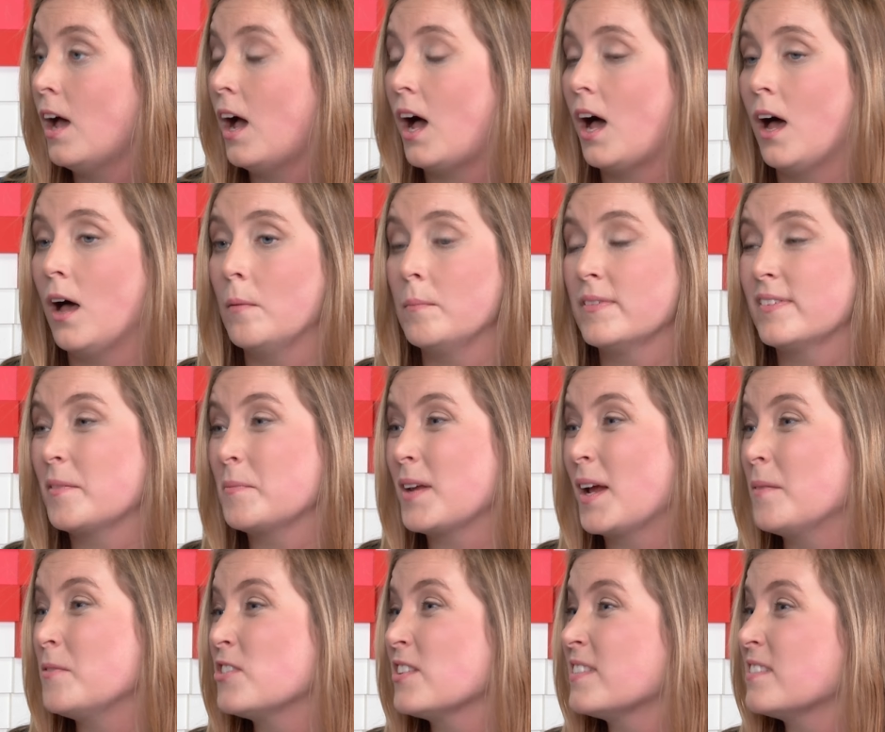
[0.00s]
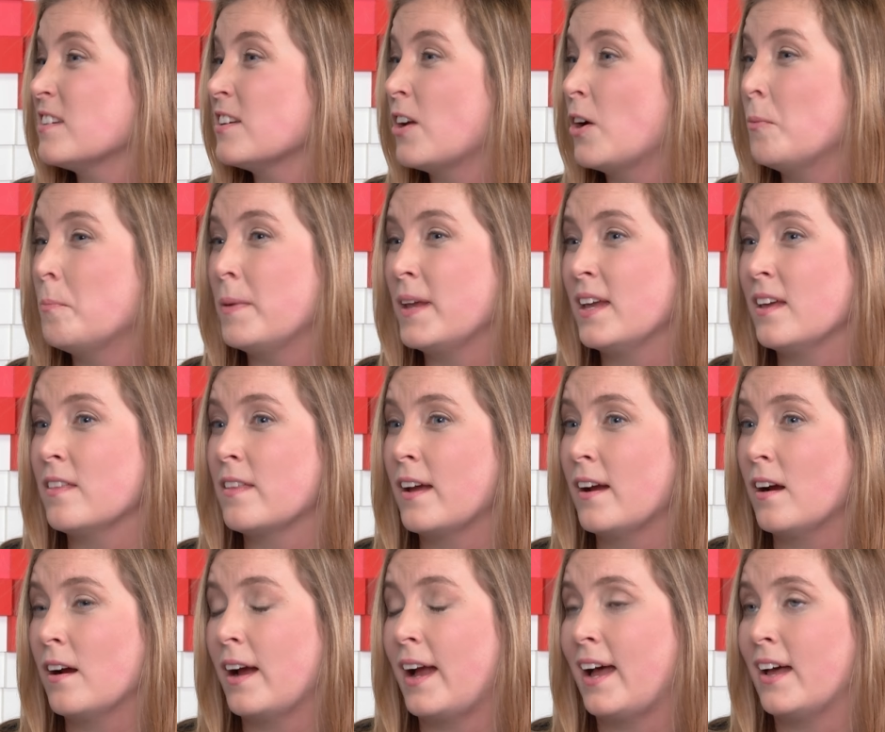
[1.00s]
Sometimes just, being
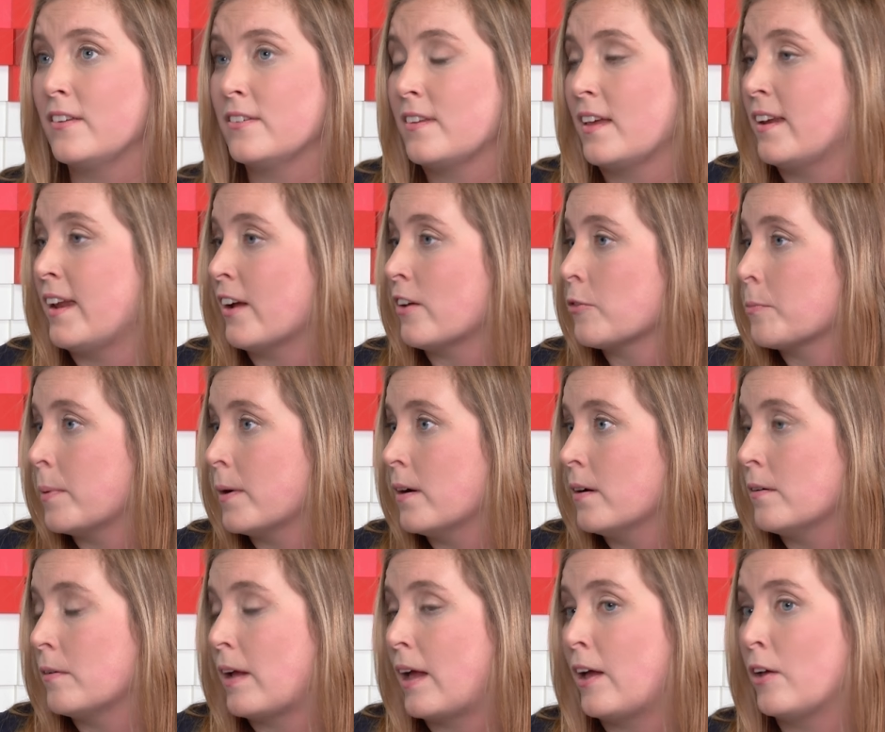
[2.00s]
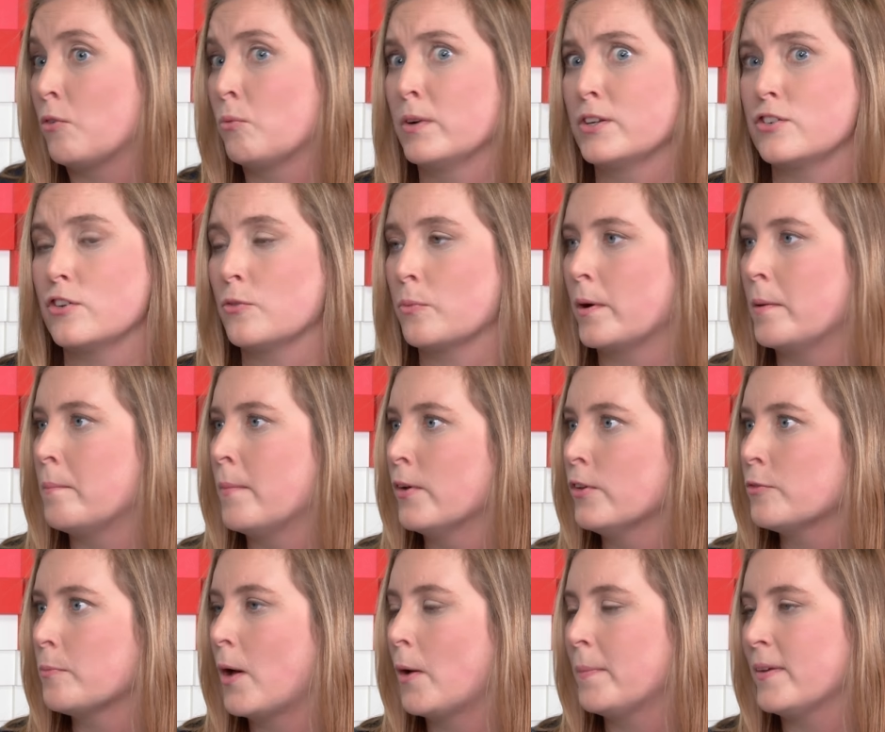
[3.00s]
there as an expert, which is what
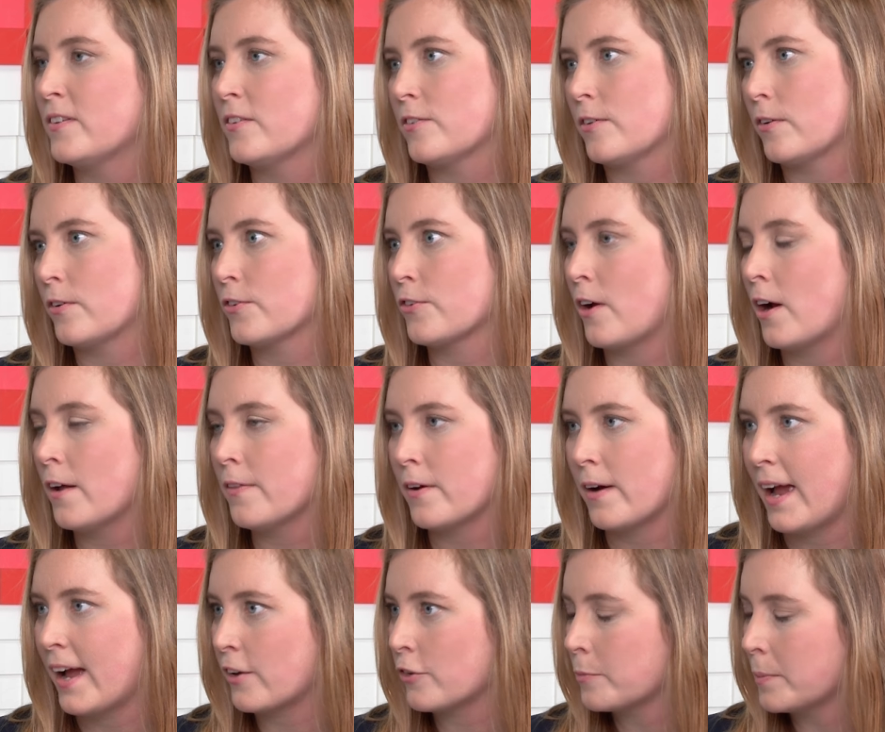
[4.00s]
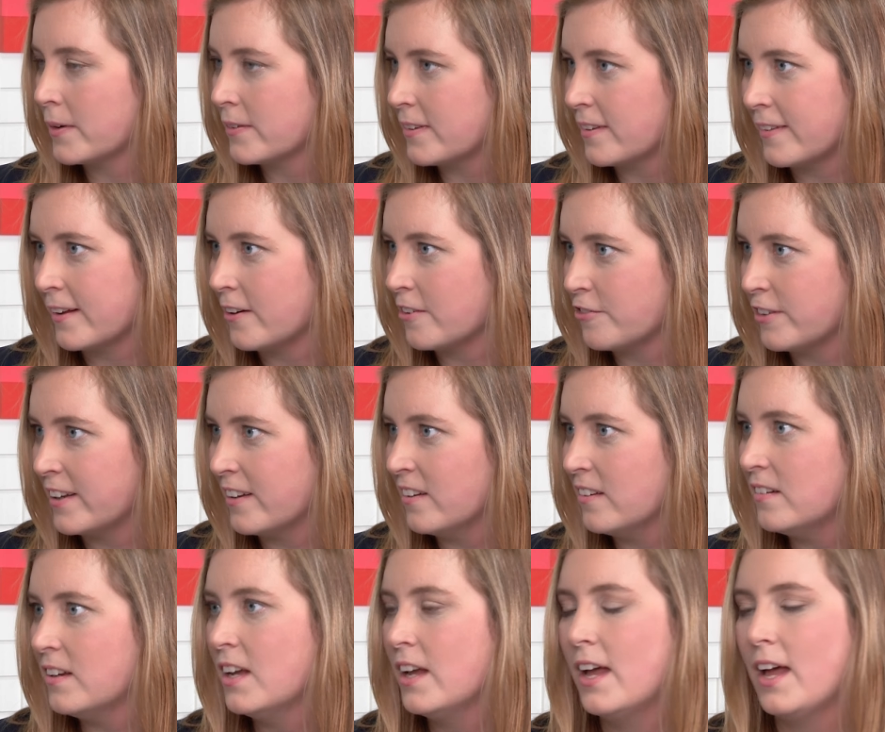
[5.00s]
most small business owners are. They're experts in their
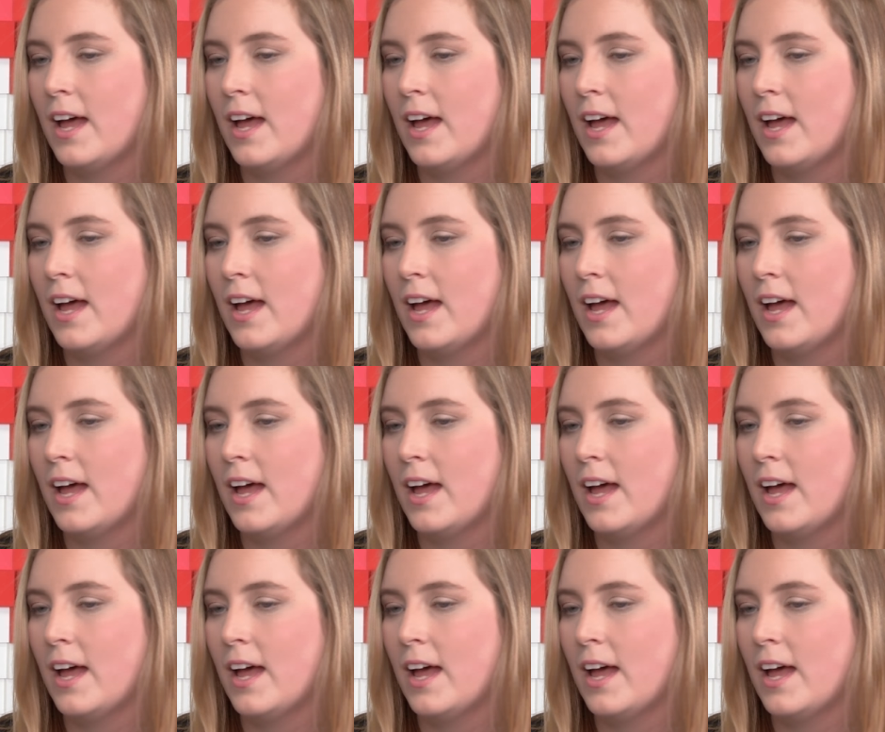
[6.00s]
field.